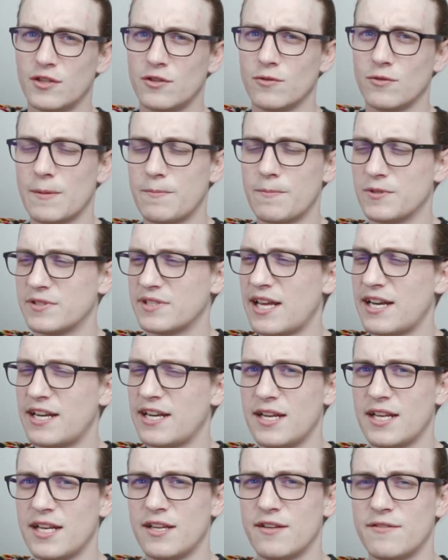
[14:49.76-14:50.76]
the
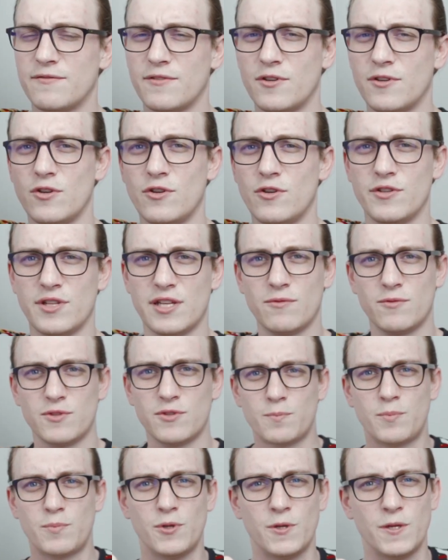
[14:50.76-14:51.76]
representative who then
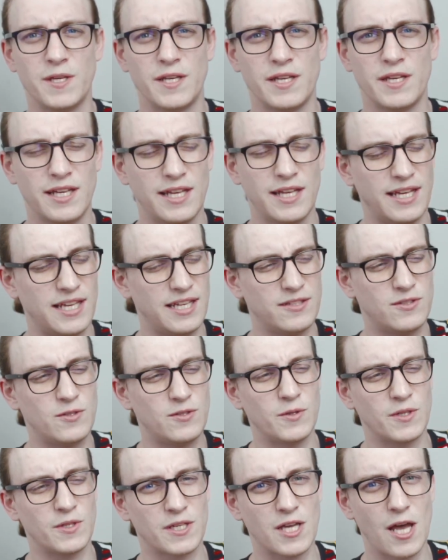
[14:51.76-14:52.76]
was put
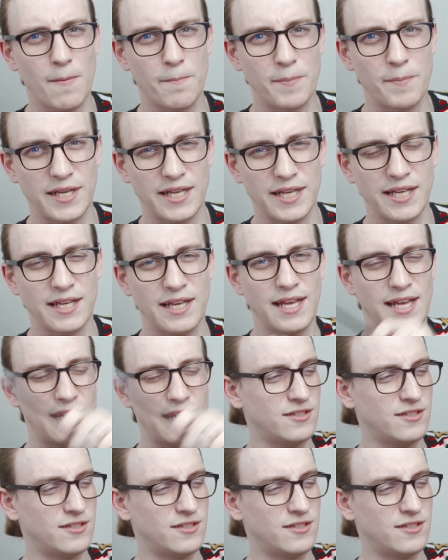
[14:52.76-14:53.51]
into the company,